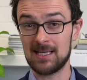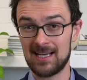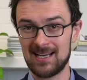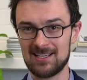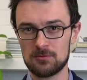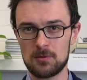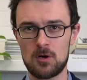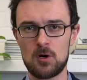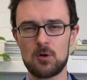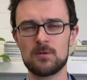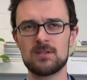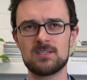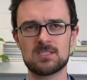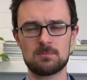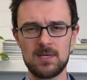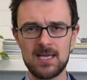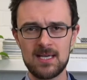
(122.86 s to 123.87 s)
into a hole
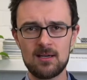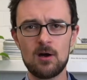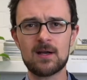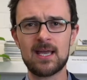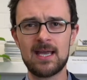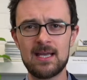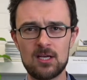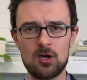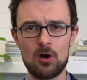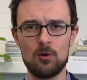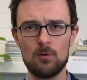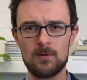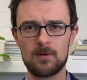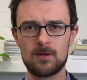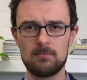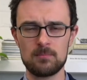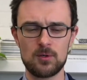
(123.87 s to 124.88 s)
this big. Okay,
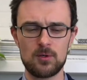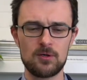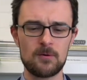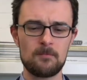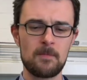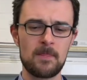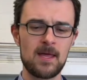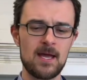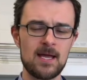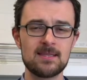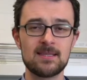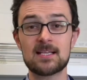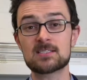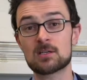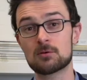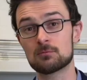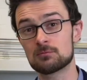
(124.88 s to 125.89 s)
go, computer.
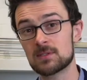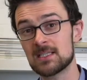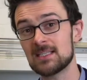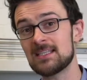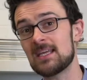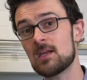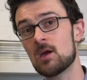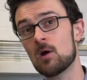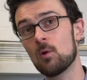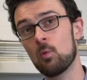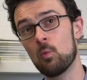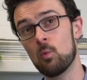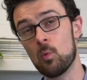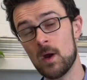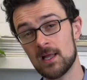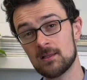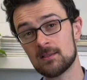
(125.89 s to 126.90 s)
That's a really
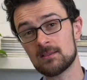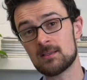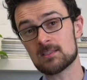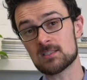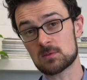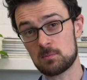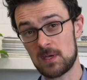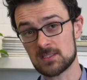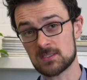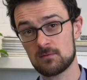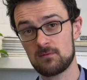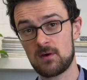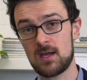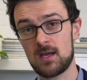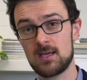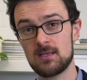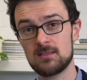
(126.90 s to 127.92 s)

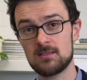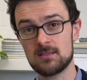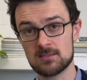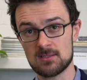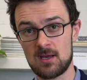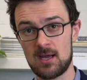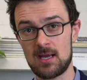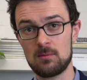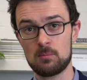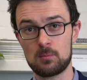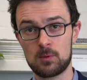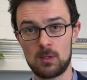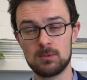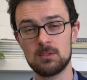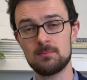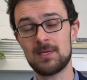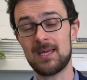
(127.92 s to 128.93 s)
well-specified design
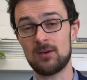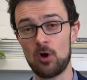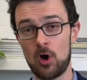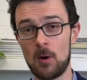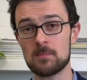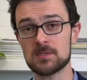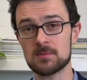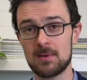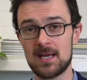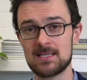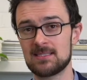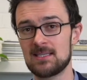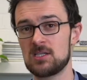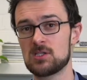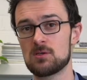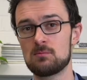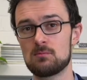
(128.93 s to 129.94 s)
problem and
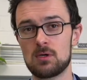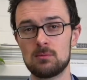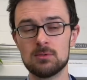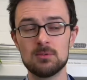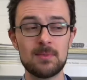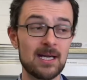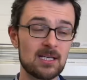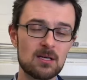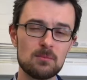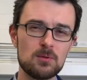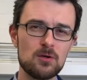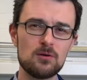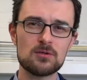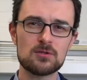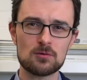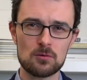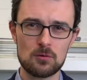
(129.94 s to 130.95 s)
optimization problem, and
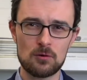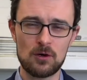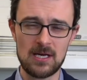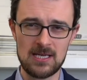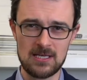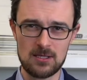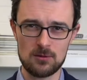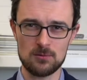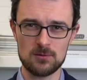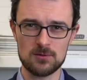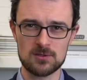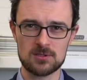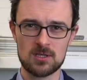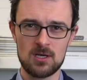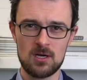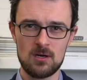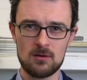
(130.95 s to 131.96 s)
computers are already
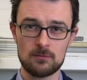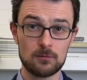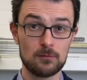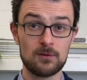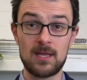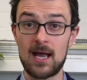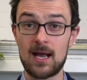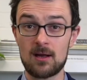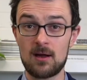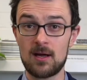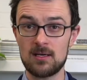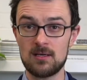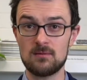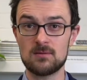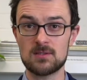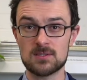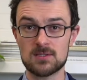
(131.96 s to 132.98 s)
used for that
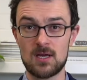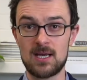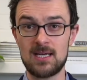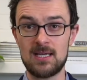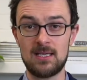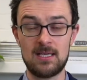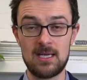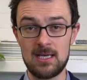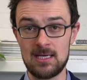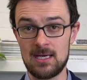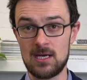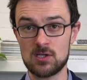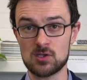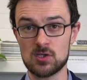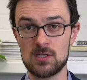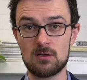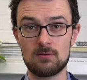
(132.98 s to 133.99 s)
kind of designing in
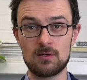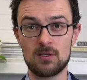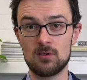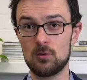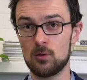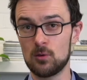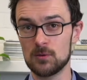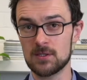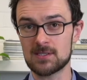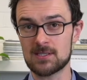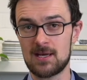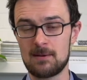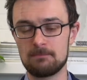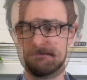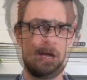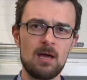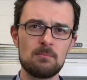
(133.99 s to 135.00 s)
engineering all the
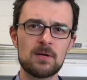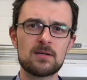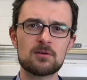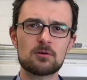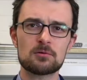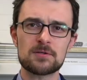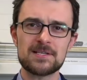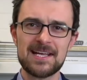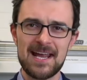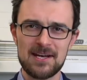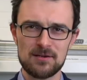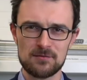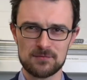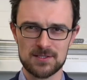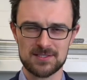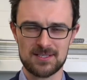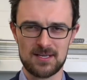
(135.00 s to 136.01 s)
time. But
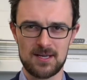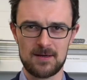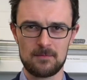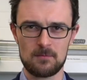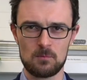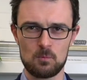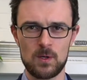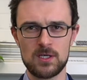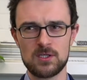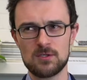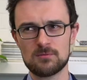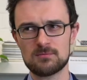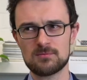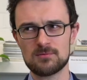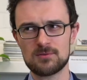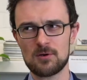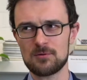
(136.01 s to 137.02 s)
creative design, when you
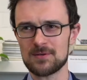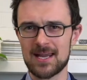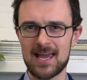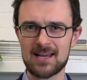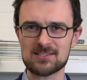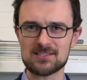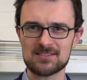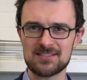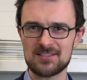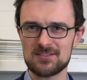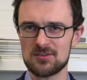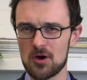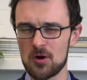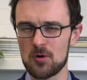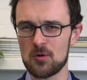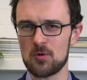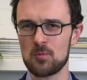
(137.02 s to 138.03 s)
don't actually
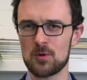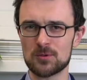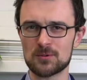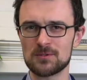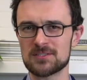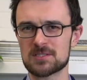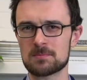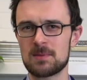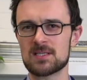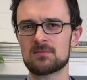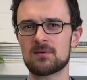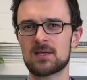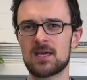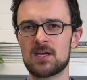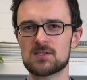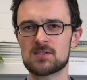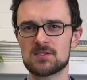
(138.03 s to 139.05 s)
know what all the
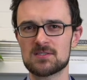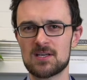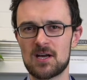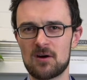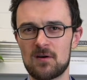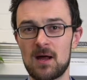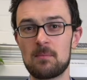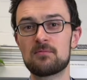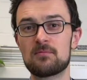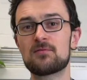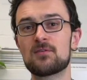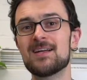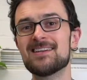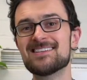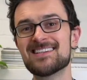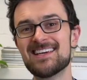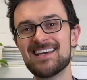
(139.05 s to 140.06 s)
specifications are up
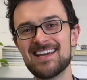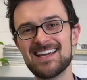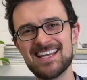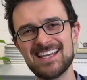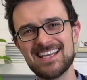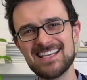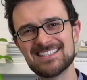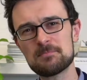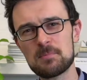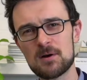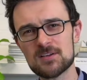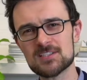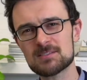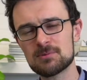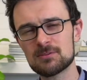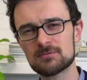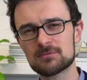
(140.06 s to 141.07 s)
front, is it
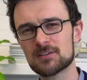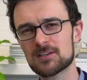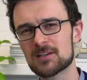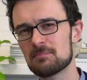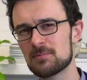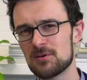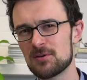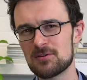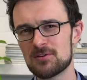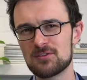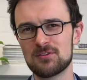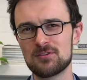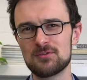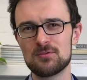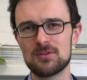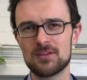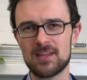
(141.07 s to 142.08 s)
possible for a computer to
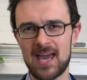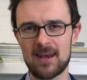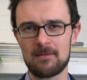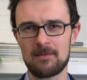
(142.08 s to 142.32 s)
do that?